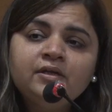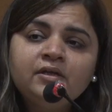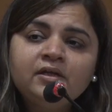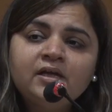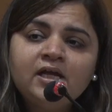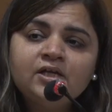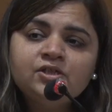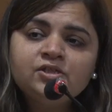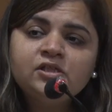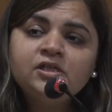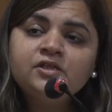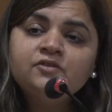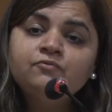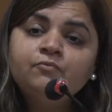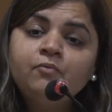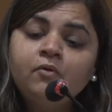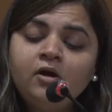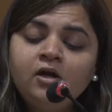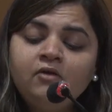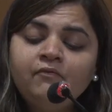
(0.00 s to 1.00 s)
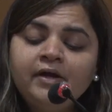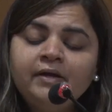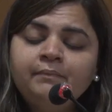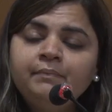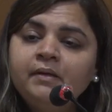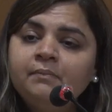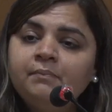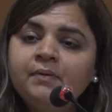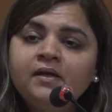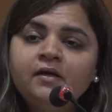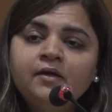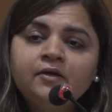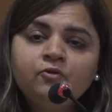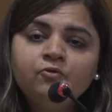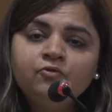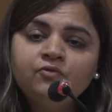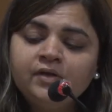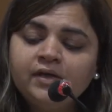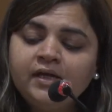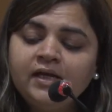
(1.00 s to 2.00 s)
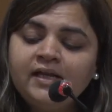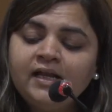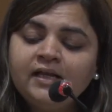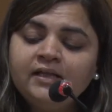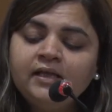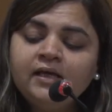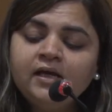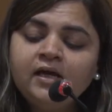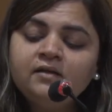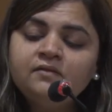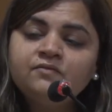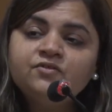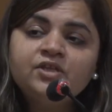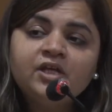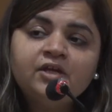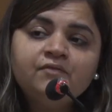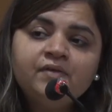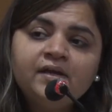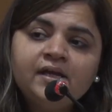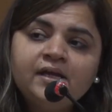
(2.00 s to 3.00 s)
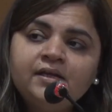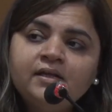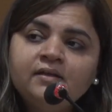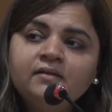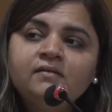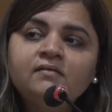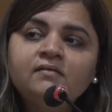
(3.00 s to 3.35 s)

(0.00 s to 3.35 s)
international, it's worldwide people are using it, and they are saving it in